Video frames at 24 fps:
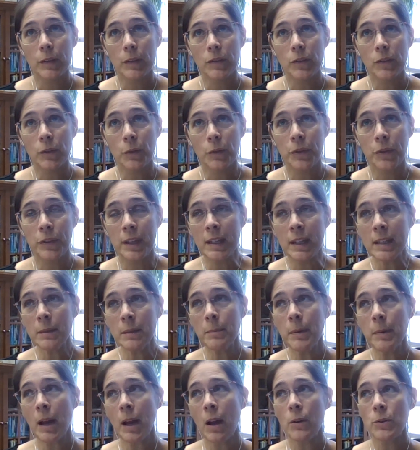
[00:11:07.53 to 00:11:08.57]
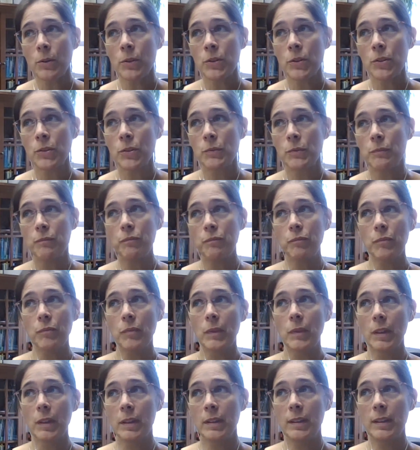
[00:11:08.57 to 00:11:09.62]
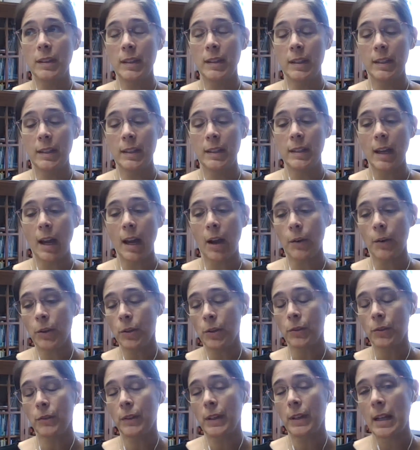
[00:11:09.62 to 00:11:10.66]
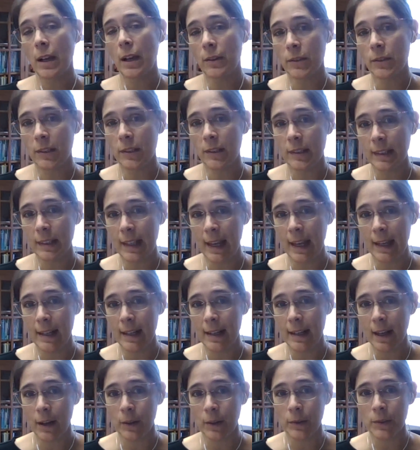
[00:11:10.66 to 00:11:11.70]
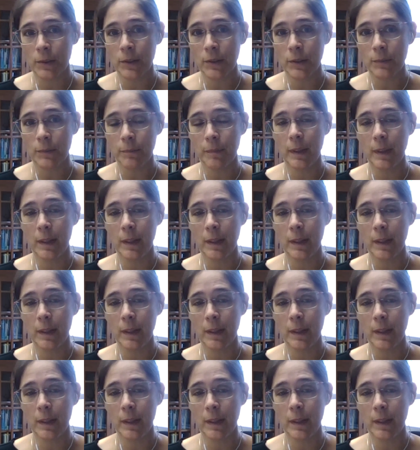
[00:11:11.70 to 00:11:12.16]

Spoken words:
So think about how your greenhouse is laid out.